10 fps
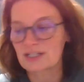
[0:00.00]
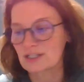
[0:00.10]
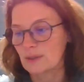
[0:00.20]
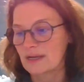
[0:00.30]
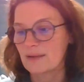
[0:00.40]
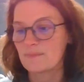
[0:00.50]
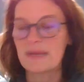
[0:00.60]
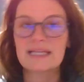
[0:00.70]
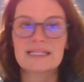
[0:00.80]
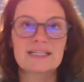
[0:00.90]
So it
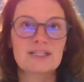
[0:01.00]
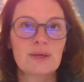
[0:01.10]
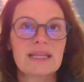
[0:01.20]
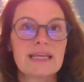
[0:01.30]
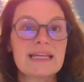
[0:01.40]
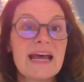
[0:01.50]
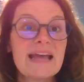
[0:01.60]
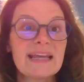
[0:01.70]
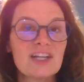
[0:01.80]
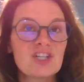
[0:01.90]
makes it so that
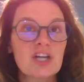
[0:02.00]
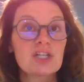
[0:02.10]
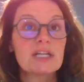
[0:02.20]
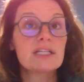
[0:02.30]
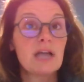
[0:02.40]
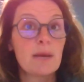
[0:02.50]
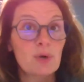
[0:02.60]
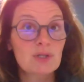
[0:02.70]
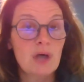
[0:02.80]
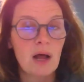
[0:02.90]
injection is a lot
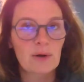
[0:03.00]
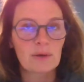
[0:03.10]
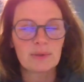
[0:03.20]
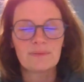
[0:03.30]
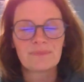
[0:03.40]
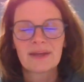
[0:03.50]
more tolerable.